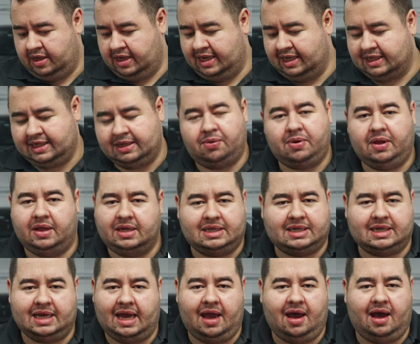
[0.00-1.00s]
It doesn't really
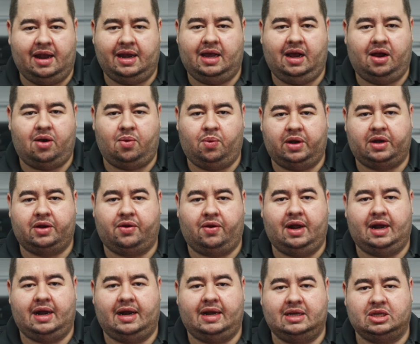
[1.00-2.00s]
say on here what
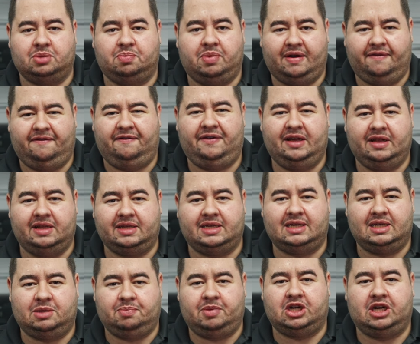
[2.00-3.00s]
grit it is, but it feels,
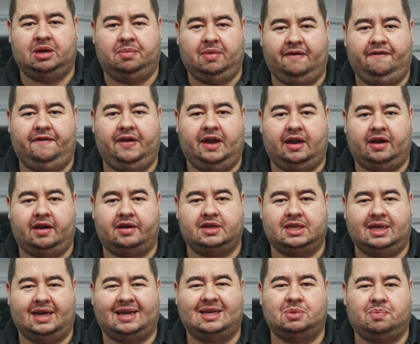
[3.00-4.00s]
especially in my fingers,
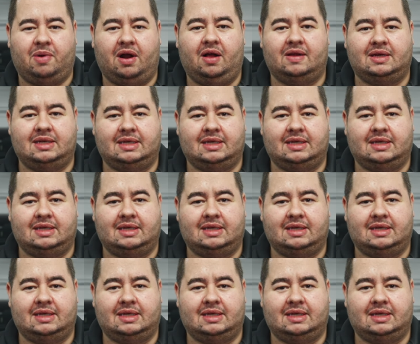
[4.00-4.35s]
like it's probably